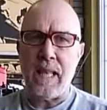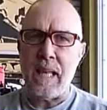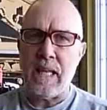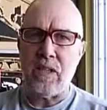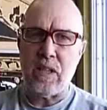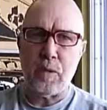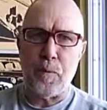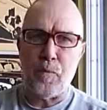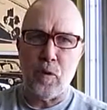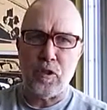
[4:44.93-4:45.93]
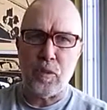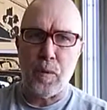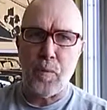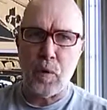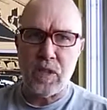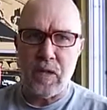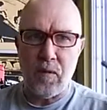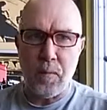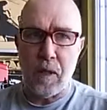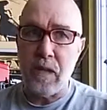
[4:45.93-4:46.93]
I think I said this before, it's a
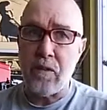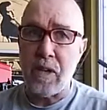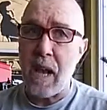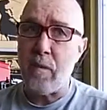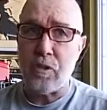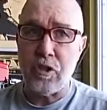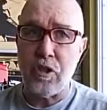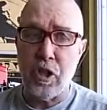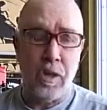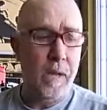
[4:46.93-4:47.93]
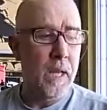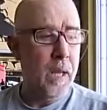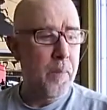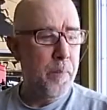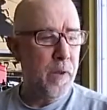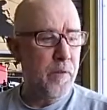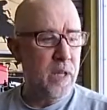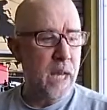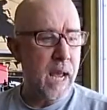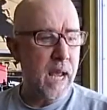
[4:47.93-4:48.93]
3.7 milliliter tank, which is good. Beefy
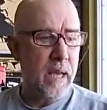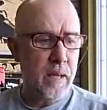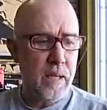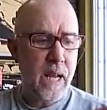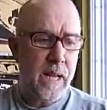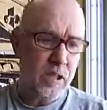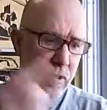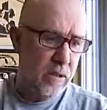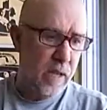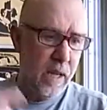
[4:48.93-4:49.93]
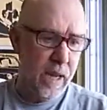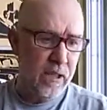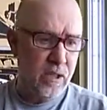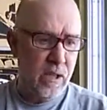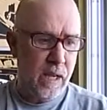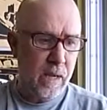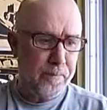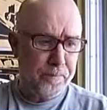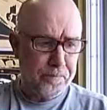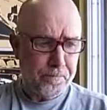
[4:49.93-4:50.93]
tank, a nice
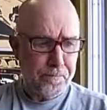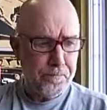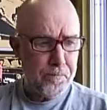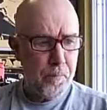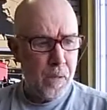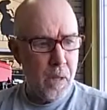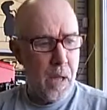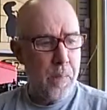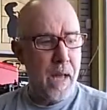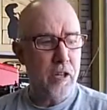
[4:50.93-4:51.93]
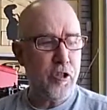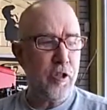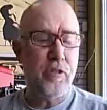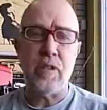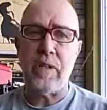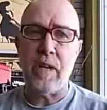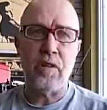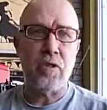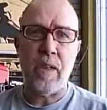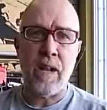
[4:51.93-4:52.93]
amount of juice in
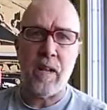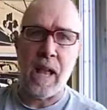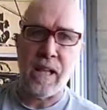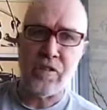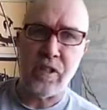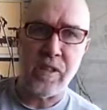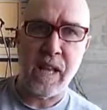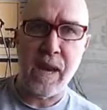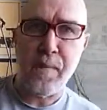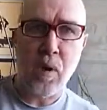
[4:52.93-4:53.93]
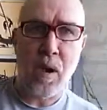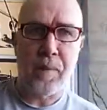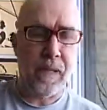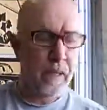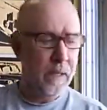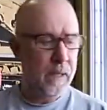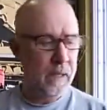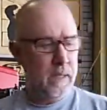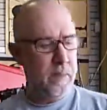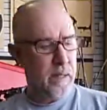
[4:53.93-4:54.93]
there, so that'll last you a day probably.
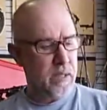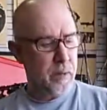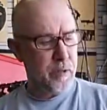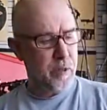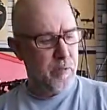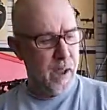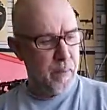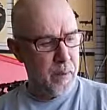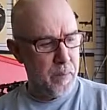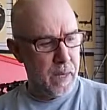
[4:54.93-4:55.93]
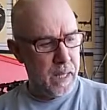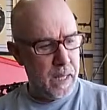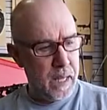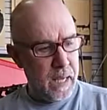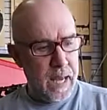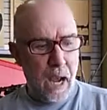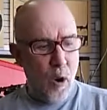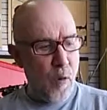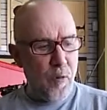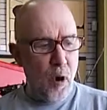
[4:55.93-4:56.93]
Depends how much you're vaping, but Yeah,
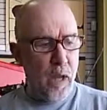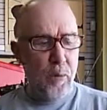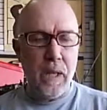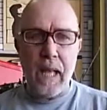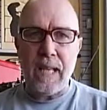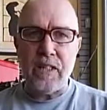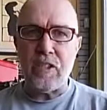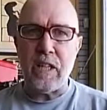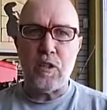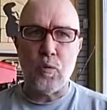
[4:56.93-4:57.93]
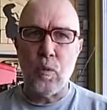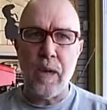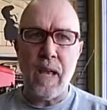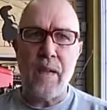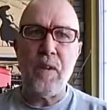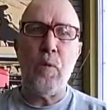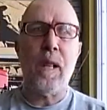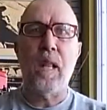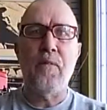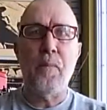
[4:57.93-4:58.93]
overall, I really like this thing. It's real heavy. What
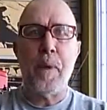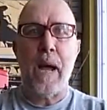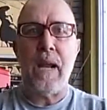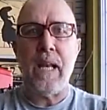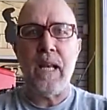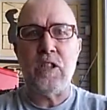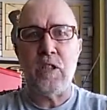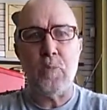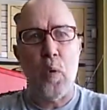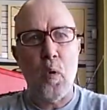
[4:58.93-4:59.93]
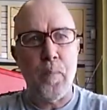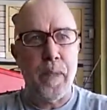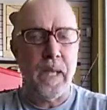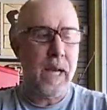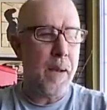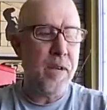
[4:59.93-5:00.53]
I love about it is its portability.